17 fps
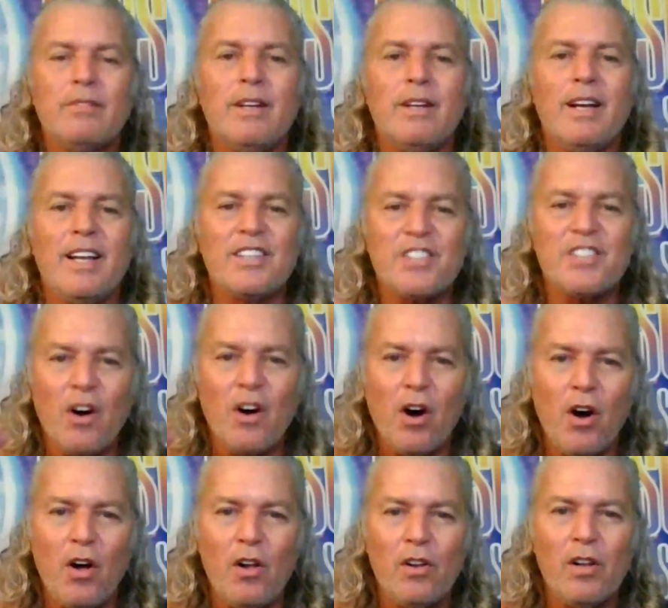It's
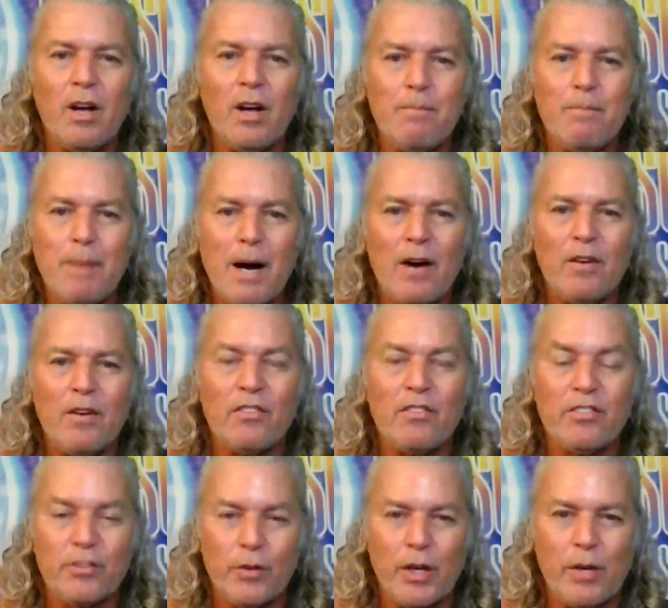all about
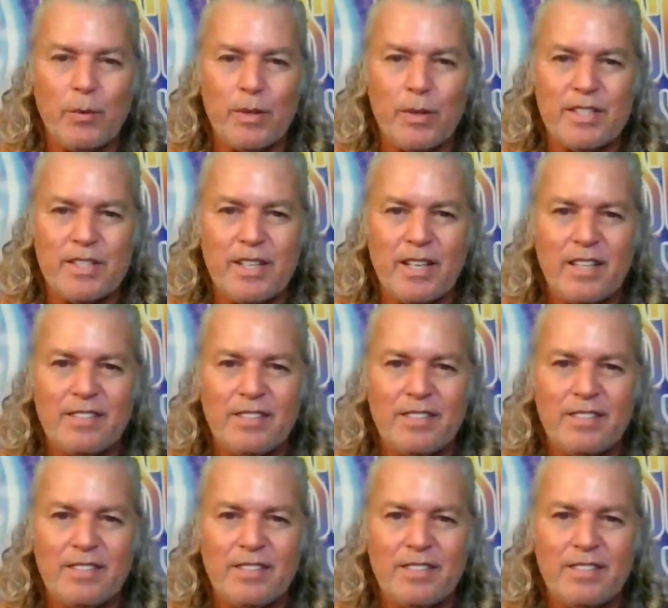frequency.